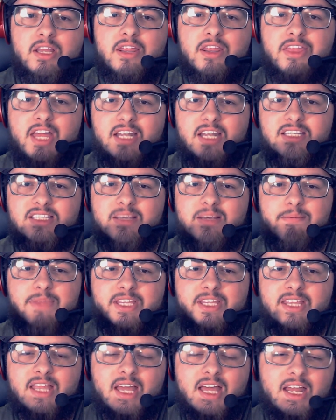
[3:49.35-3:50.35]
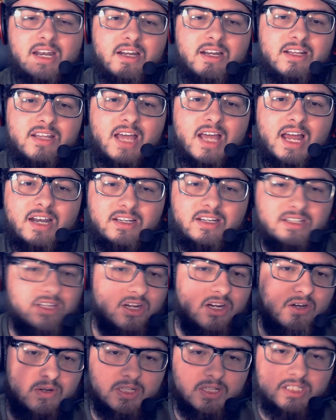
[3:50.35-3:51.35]
than something that
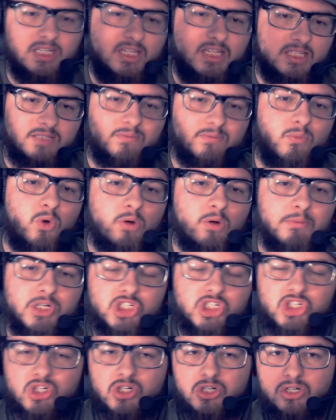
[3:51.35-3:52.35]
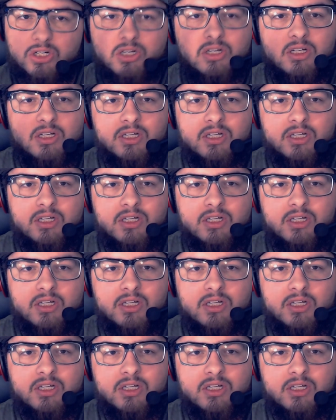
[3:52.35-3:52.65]
is more mature.